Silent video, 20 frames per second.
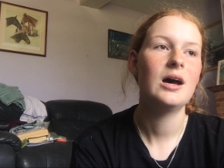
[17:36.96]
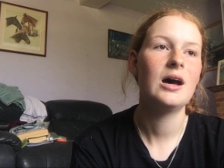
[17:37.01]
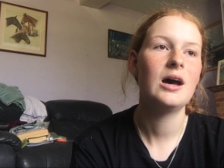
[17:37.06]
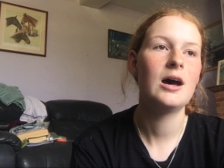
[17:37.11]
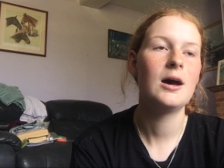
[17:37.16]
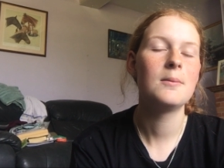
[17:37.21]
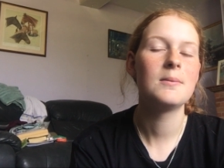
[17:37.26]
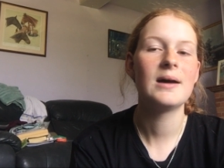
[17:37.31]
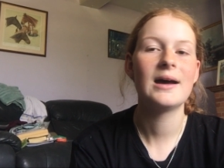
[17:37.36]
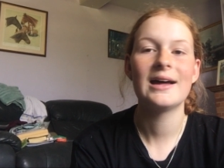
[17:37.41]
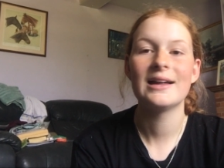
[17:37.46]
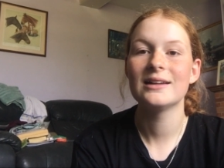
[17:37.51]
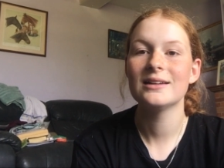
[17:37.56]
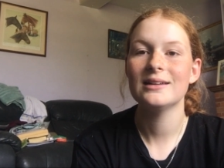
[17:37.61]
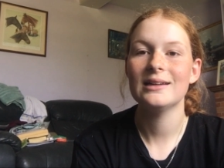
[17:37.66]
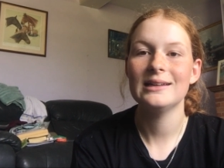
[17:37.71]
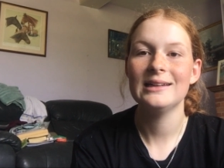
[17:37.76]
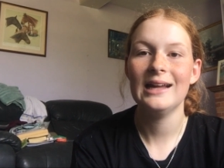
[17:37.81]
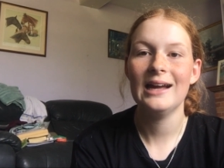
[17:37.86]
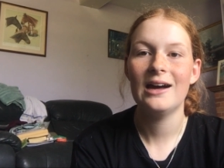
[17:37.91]
um,
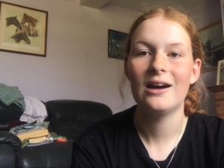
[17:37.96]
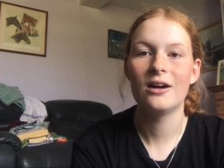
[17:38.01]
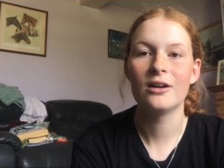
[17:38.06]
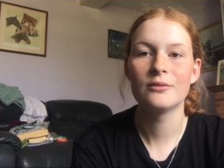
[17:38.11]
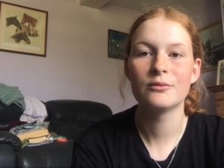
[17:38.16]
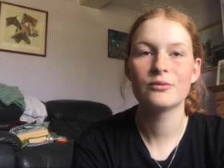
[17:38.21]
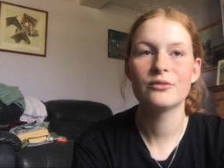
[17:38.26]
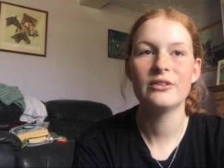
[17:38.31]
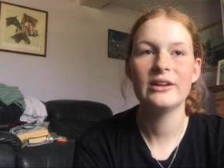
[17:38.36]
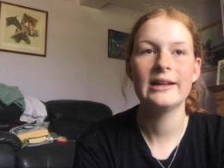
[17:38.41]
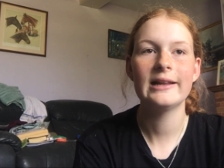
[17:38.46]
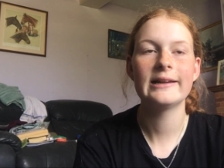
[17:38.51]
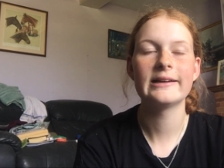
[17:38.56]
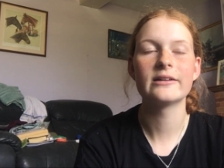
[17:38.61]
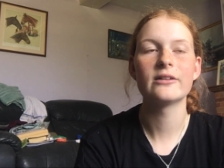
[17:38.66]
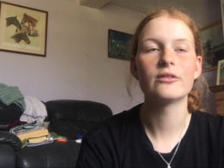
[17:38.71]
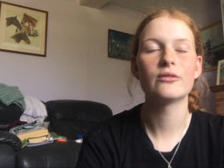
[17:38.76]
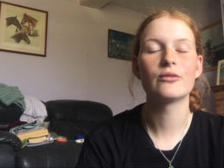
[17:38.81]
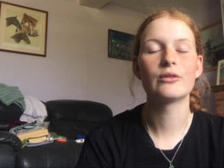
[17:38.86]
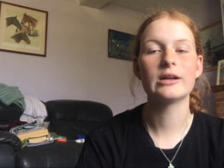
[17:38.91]
and yeah, I'm
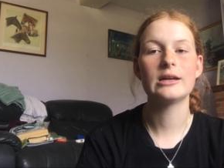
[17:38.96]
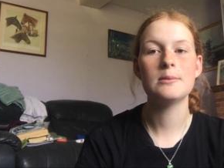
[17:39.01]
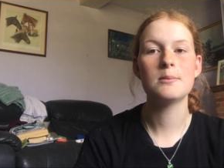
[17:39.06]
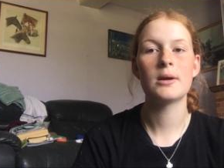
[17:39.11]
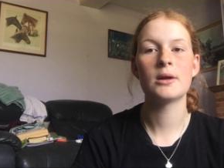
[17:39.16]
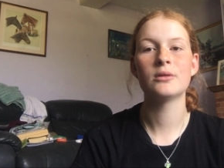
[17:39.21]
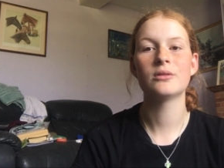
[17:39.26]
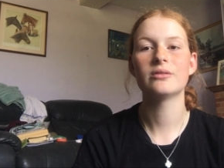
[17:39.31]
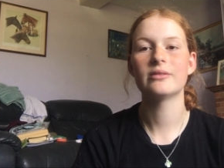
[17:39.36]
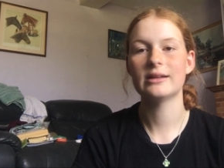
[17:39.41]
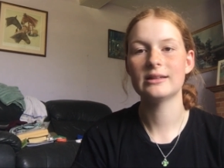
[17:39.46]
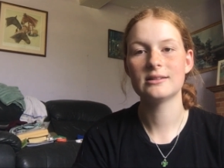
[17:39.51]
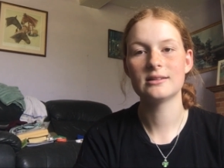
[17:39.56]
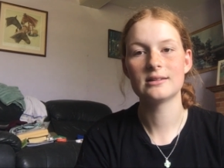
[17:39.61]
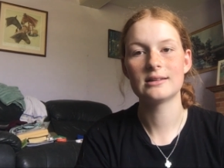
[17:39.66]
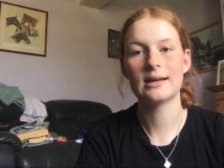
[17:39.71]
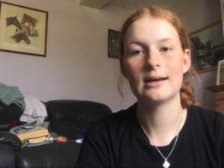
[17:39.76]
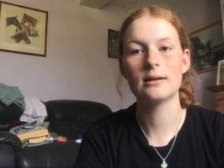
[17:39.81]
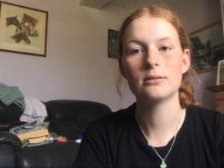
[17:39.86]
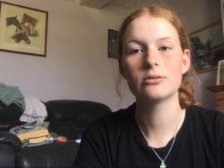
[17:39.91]
feeling really
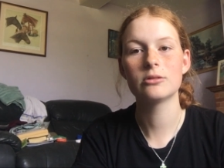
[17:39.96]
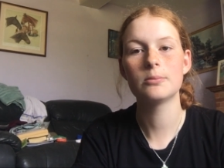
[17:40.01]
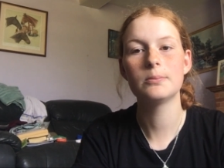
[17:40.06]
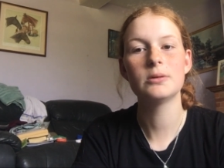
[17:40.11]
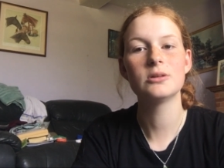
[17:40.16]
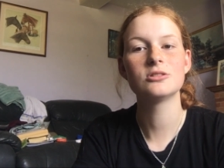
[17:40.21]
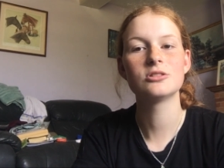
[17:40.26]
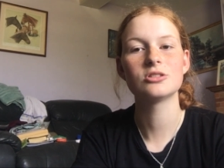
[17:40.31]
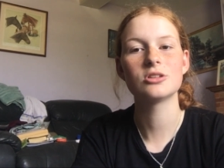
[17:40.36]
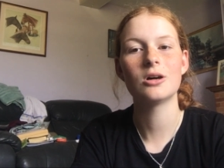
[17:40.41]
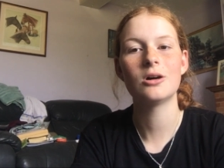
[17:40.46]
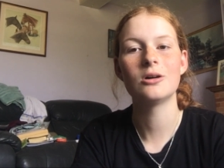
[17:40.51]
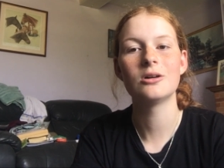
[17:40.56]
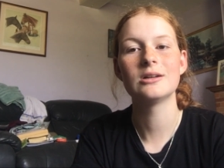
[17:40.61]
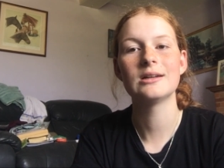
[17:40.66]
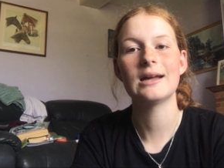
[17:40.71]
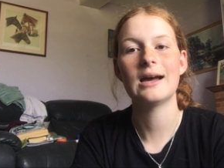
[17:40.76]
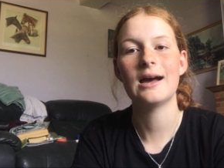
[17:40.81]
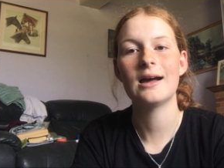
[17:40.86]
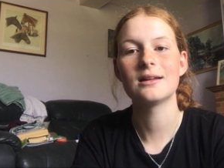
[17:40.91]
motivated now to push
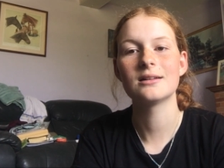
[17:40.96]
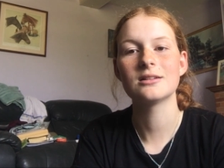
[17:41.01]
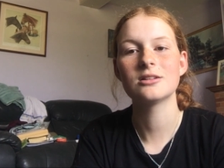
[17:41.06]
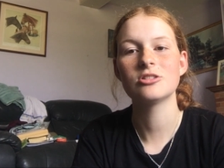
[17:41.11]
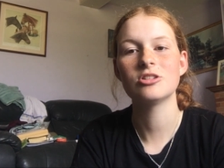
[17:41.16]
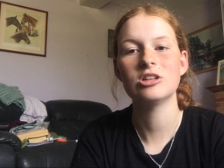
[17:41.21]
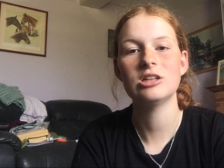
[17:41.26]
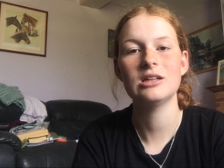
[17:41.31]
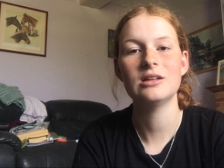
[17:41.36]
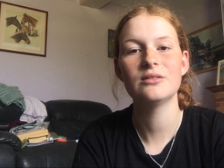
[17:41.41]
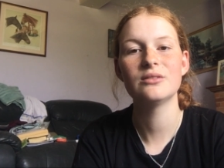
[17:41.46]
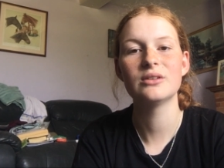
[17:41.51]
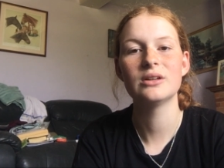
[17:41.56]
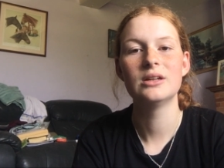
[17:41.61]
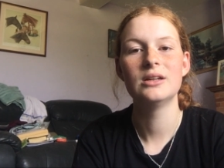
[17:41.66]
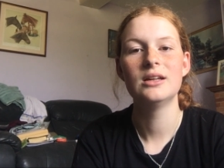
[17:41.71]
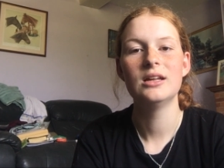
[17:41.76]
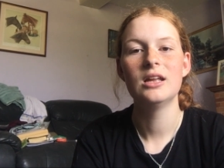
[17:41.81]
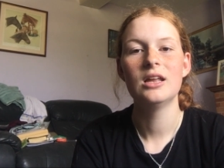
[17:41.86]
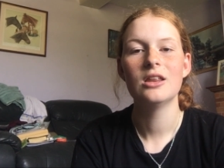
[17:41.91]
on and achieve
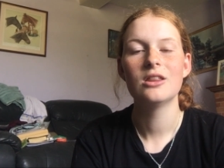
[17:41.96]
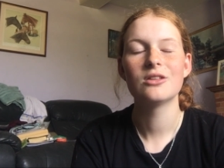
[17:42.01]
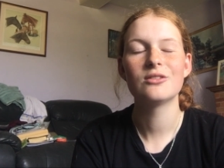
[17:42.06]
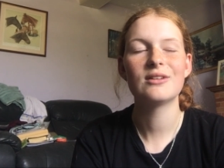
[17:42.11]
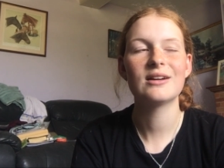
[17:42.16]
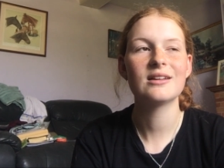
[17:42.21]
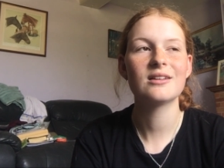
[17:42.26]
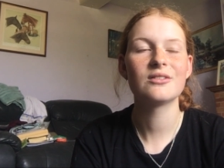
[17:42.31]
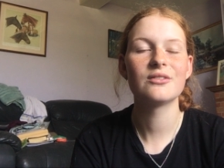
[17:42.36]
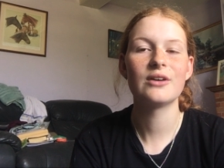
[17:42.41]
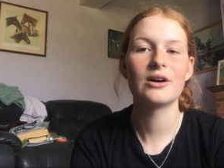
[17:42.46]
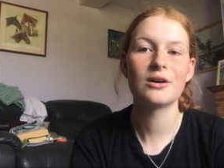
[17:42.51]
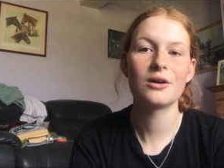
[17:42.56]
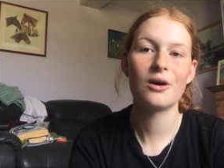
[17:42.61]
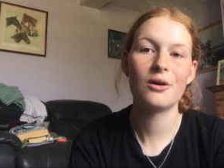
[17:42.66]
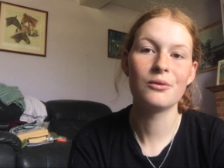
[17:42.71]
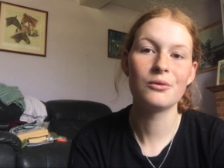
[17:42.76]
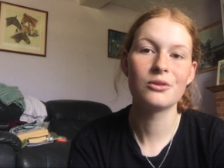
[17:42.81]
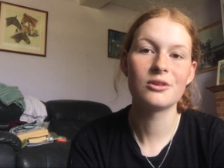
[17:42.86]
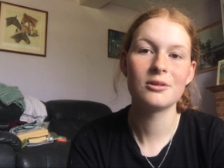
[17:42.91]
the rest of our
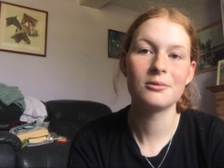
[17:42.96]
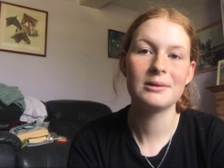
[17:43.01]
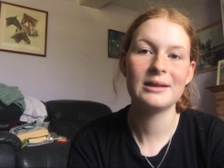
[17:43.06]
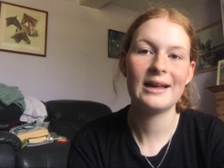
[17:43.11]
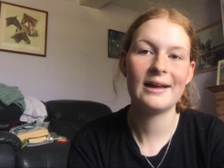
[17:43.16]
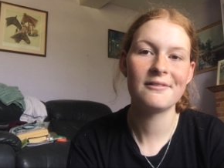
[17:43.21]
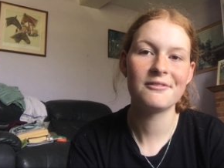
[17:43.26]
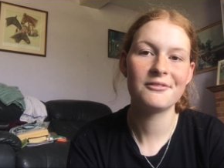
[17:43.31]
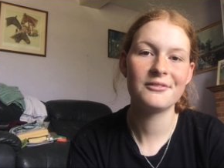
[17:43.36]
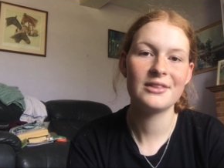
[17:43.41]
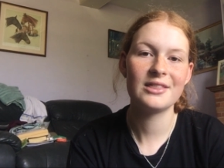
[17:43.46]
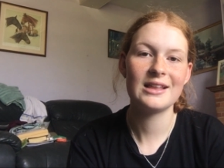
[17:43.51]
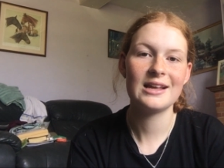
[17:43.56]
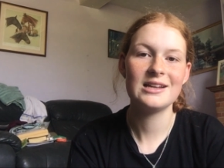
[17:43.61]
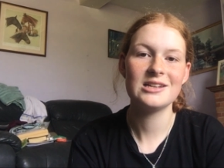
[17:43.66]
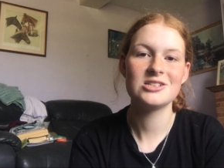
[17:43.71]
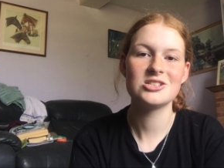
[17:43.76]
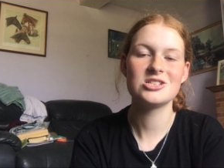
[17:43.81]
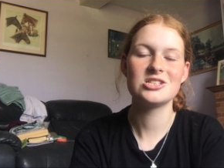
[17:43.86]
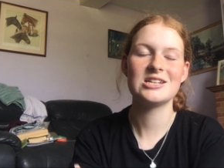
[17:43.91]
goals that we have for
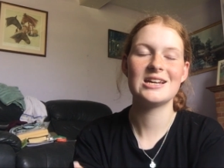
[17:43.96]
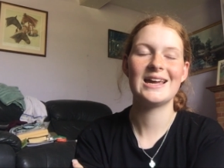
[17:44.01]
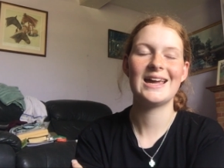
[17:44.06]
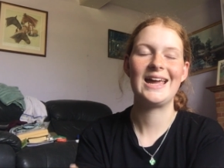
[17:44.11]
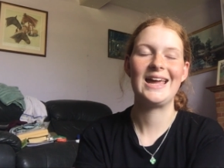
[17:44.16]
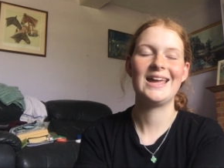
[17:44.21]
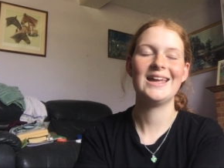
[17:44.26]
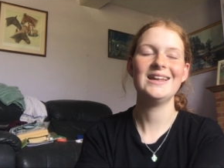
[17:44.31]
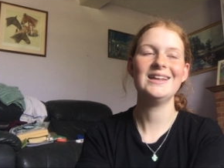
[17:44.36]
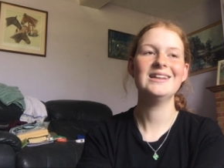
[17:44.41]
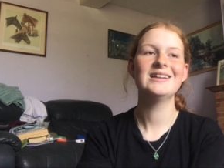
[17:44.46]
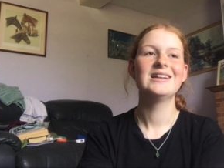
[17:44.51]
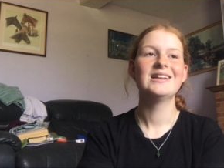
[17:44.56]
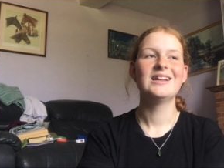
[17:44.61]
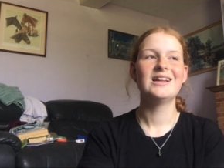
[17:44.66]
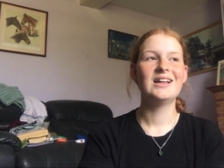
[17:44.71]
this year.